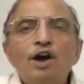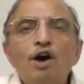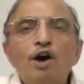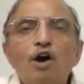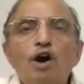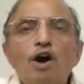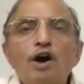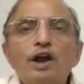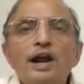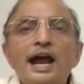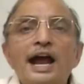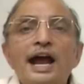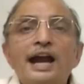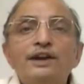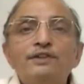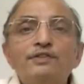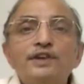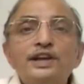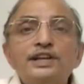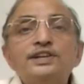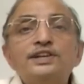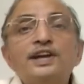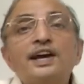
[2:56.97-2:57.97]
or at
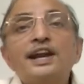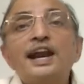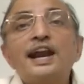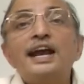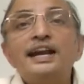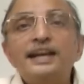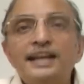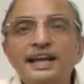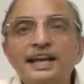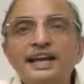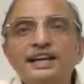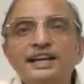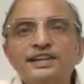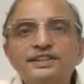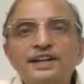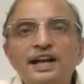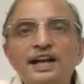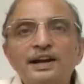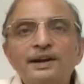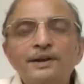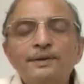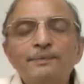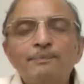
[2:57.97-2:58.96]
which writing is
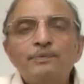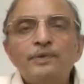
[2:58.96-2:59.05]
done.